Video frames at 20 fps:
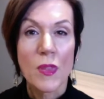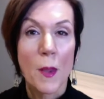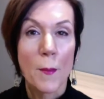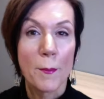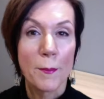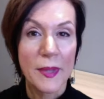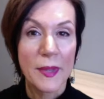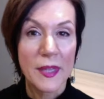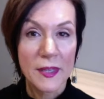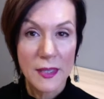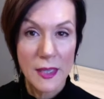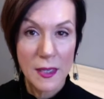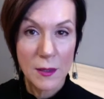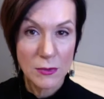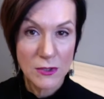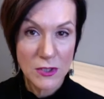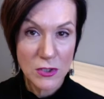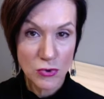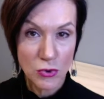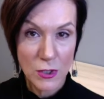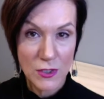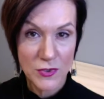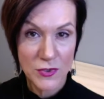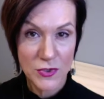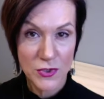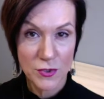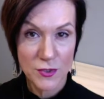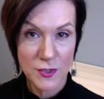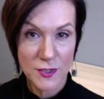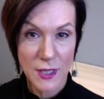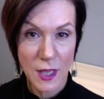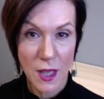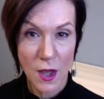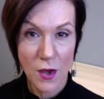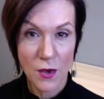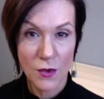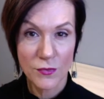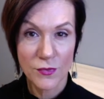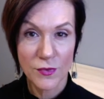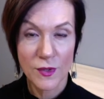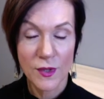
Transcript: Being able to trust yourself,